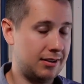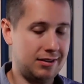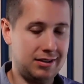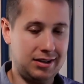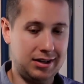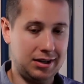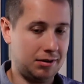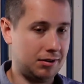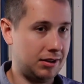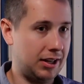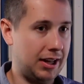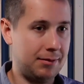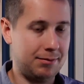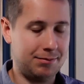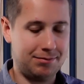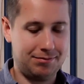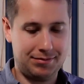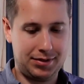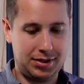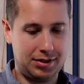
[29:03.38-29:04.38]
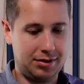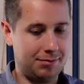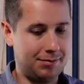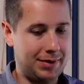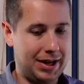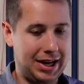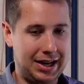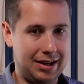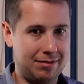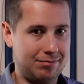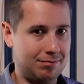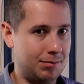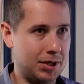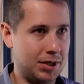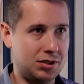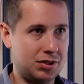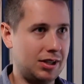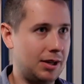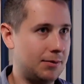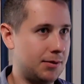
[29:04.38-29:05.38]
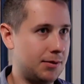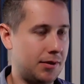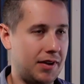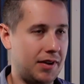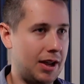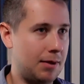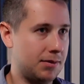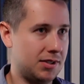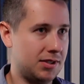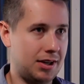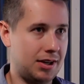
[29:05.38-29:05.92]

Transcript: Clamps, you can buy a bunch of clamps off Amazon